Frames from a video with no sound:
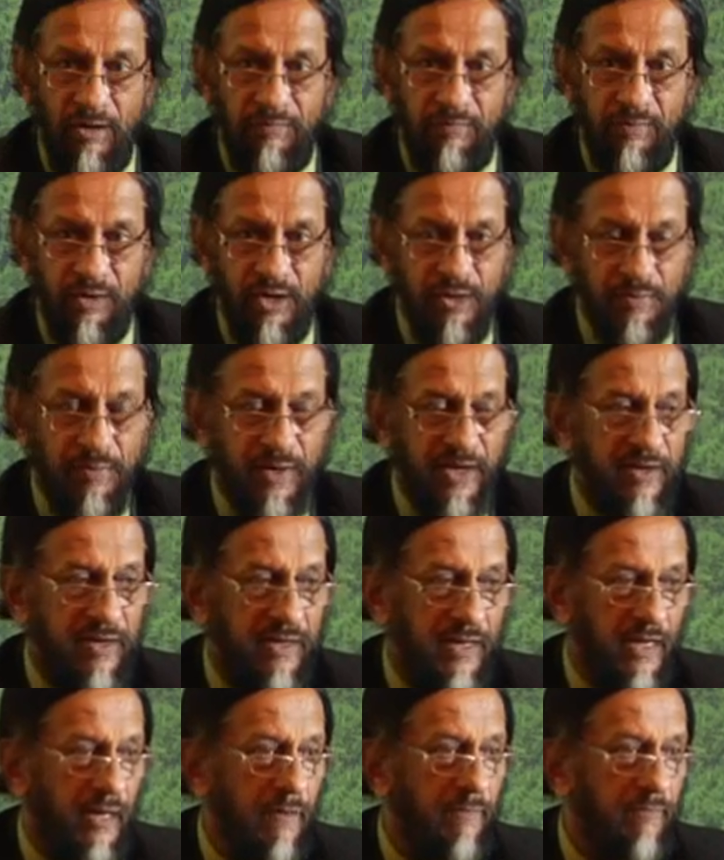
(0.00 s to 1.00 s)
of
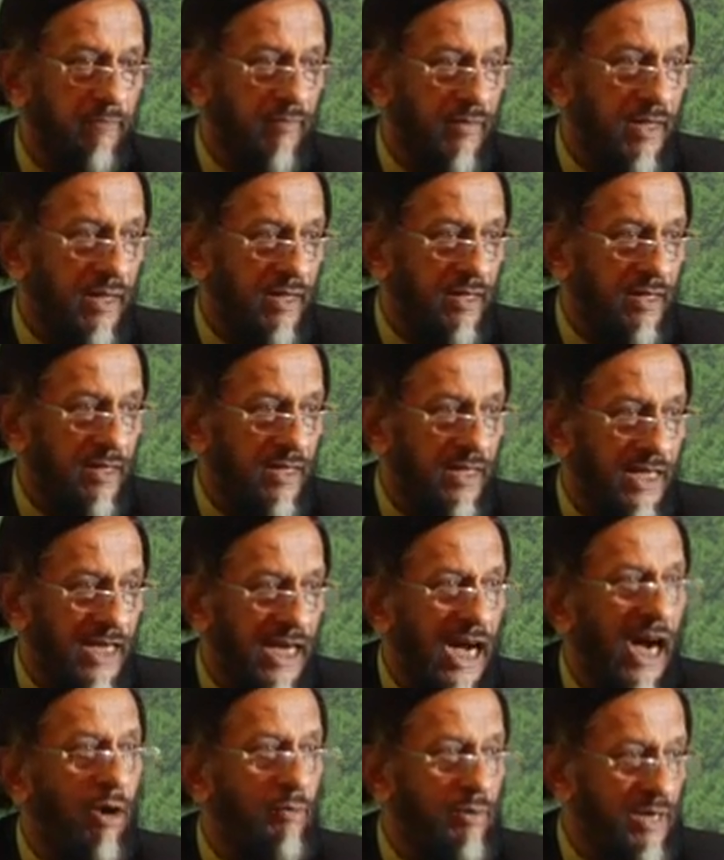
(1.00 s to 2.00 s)
prosperity.
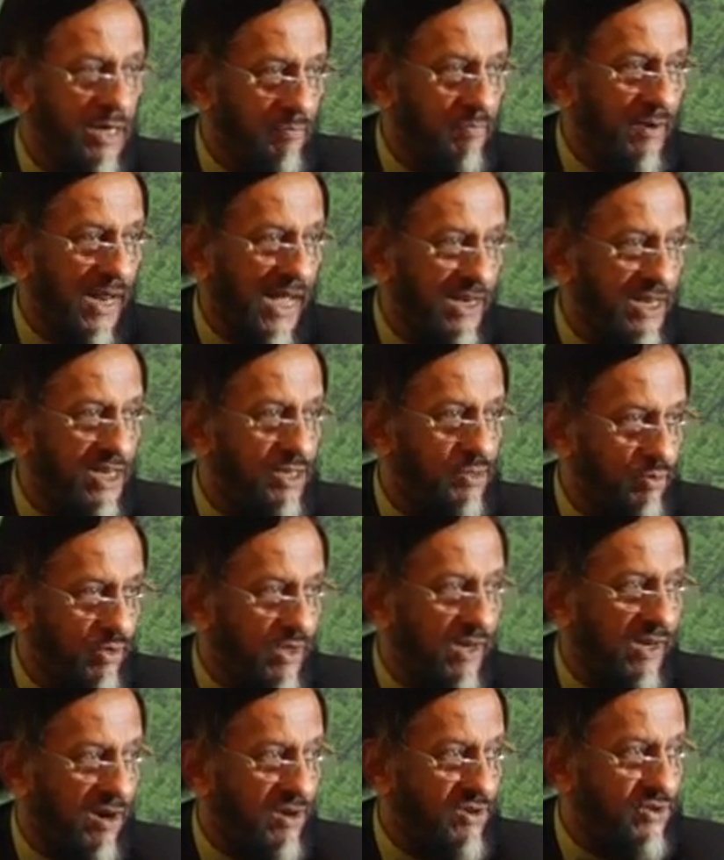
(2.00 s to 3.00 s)
How many planets
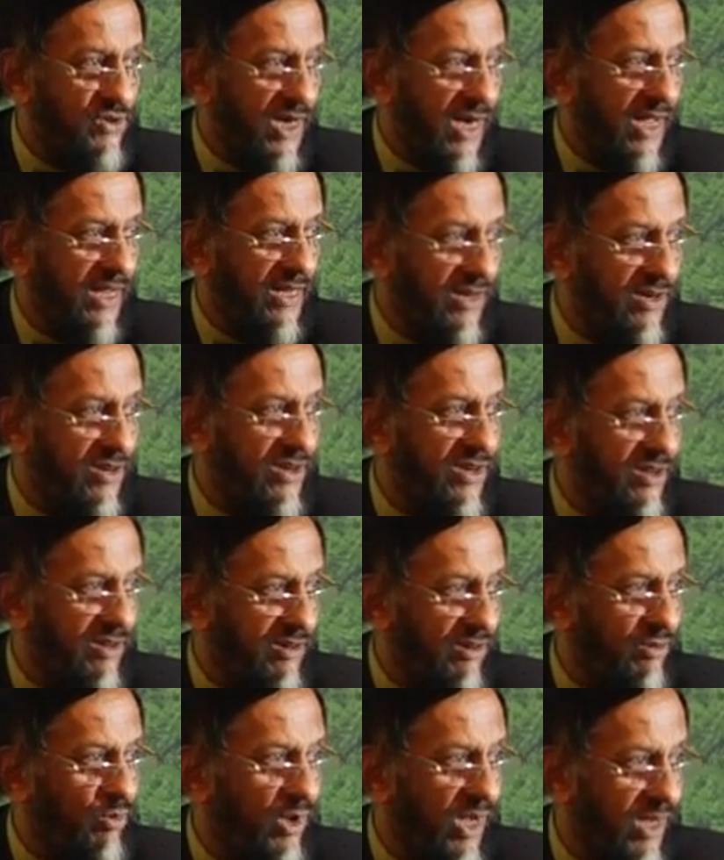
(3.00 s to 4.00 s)
would a country like India
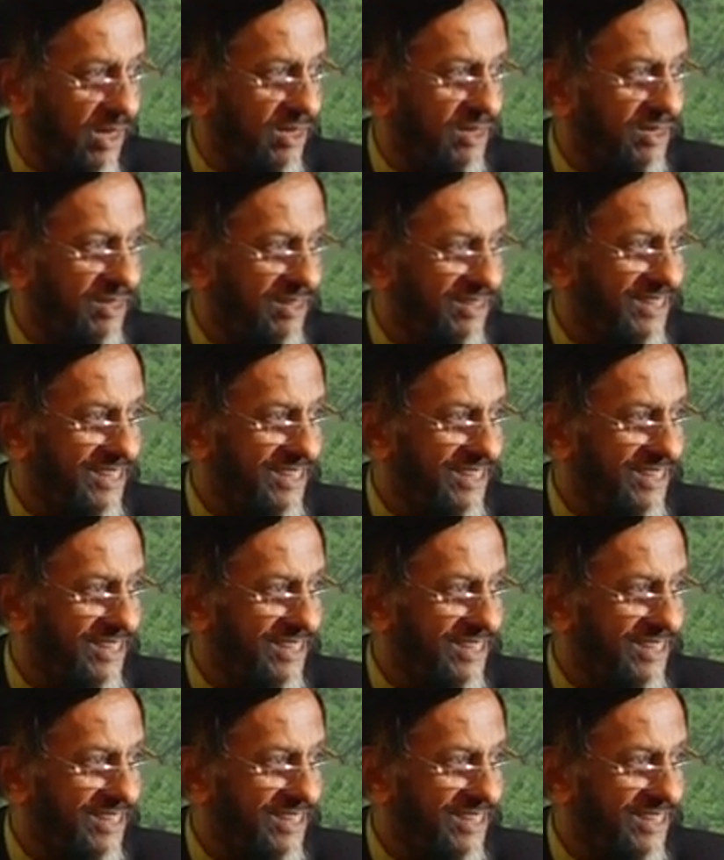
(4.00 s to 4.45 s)
require?